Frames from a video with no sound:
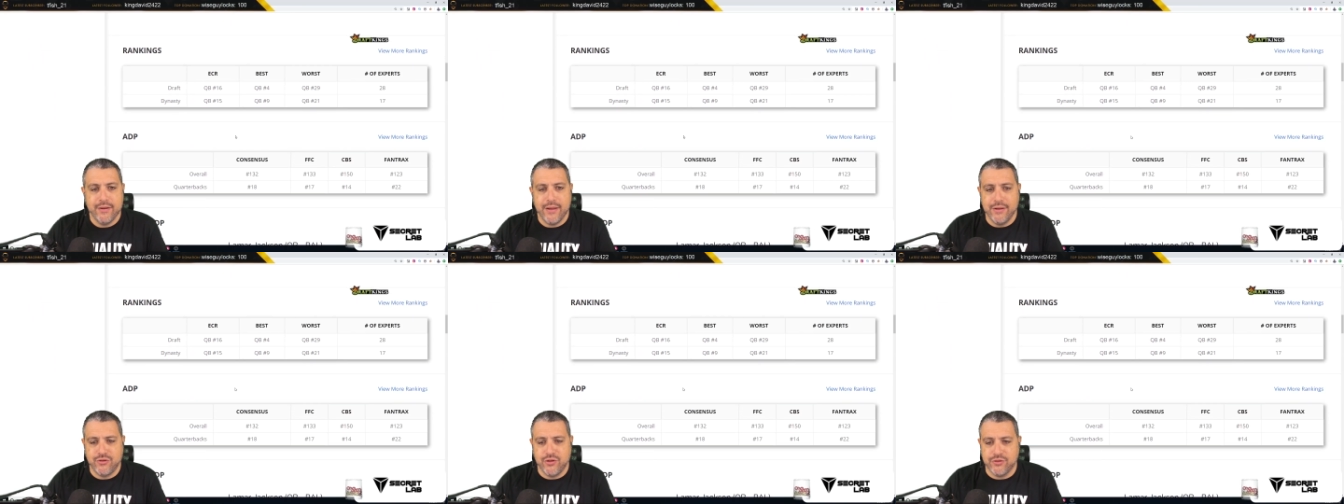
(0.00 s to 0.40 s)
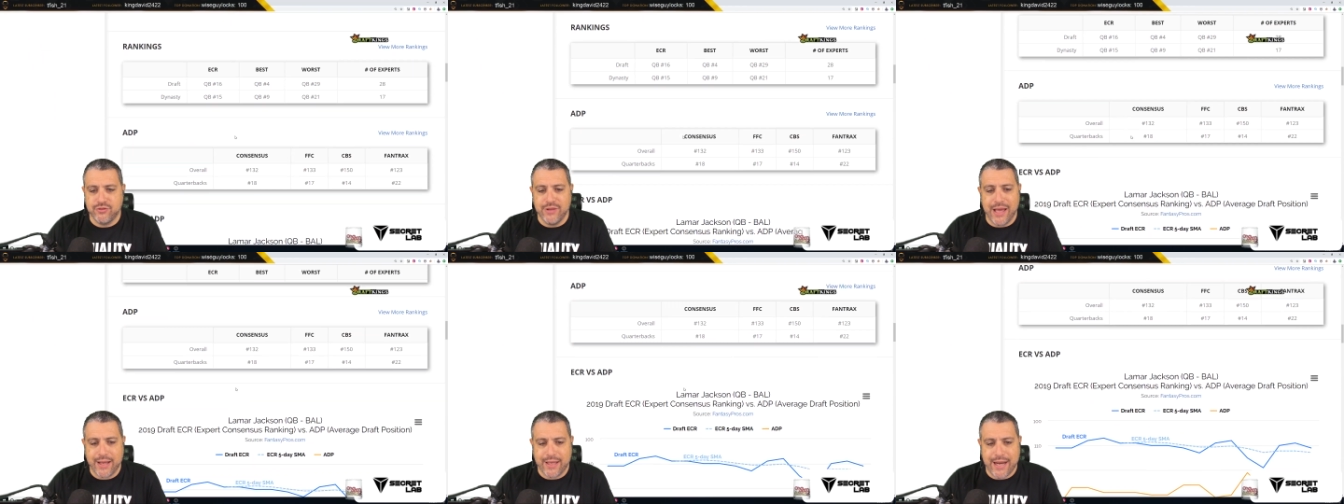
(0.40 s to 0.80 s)
It's just
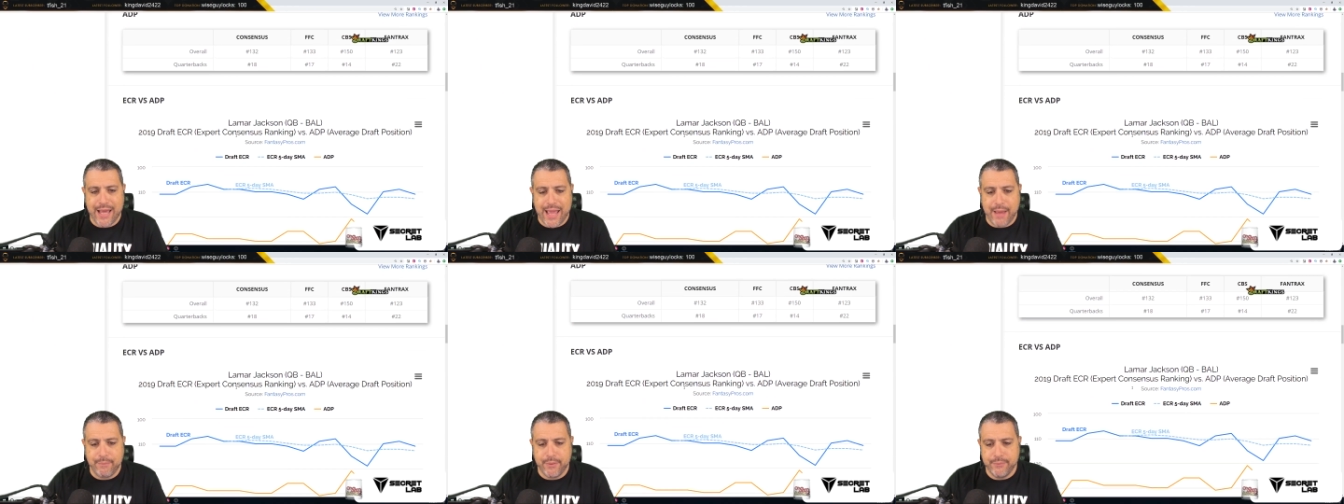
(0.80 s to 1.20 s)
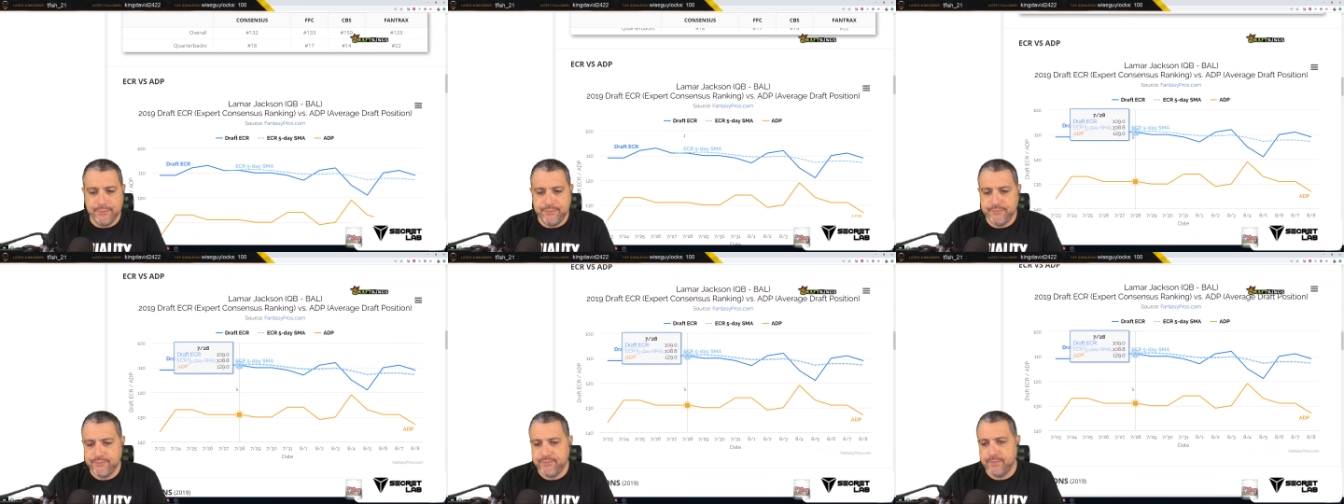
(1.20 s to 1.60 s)
not going to happen.
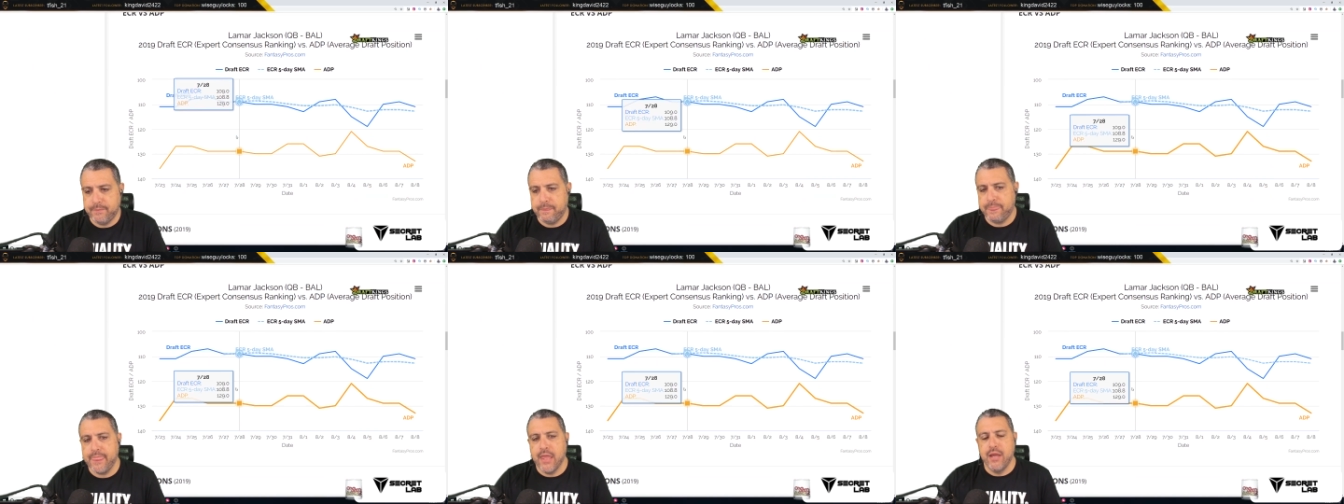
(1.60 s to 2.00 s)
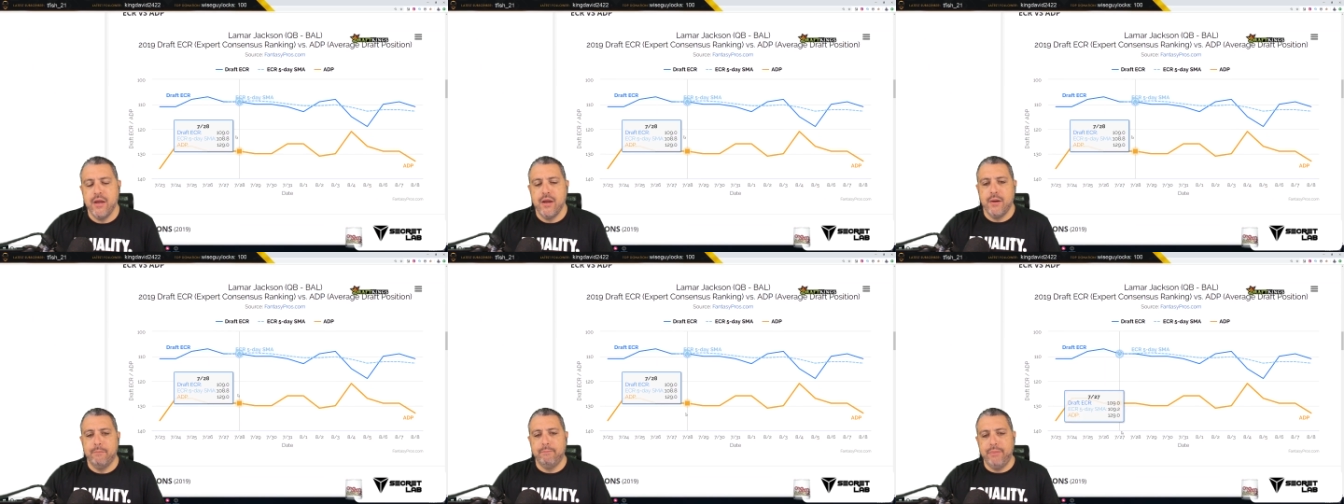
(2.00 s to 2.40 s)

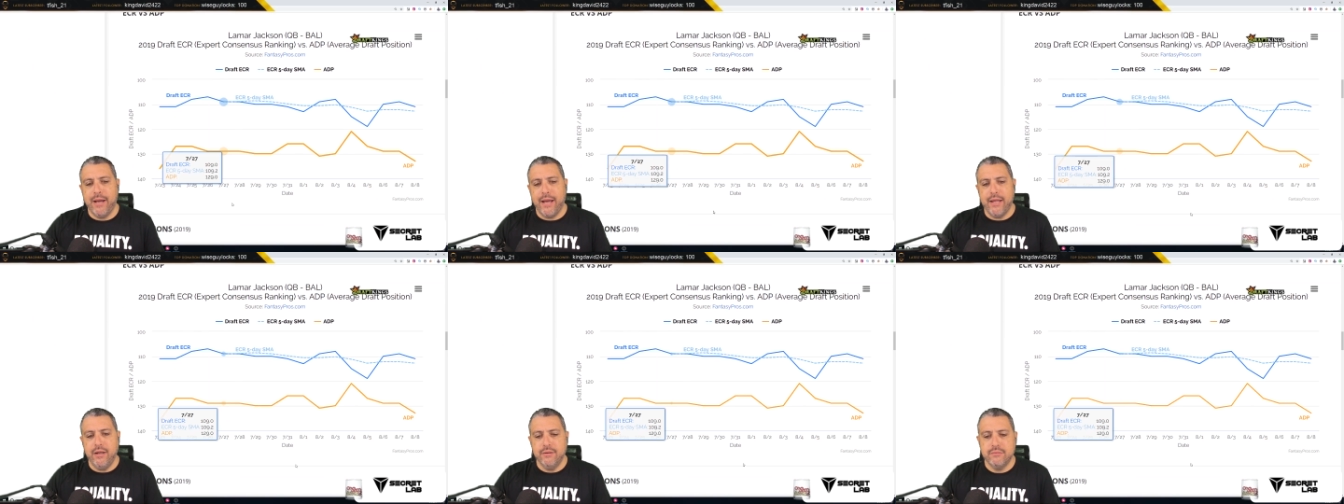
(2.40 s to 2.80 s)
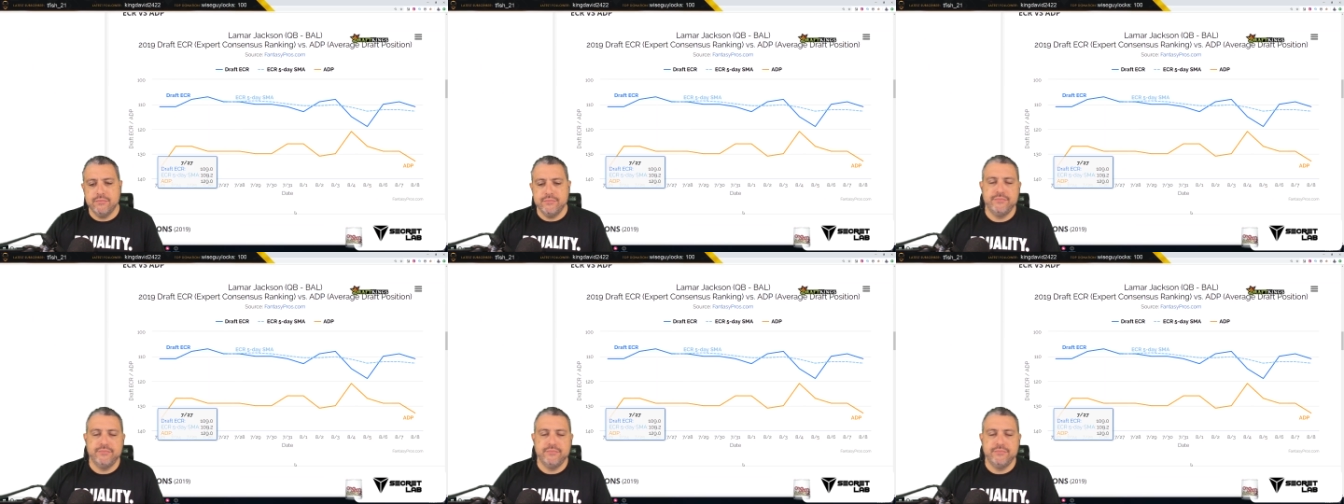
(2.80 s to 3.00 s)
But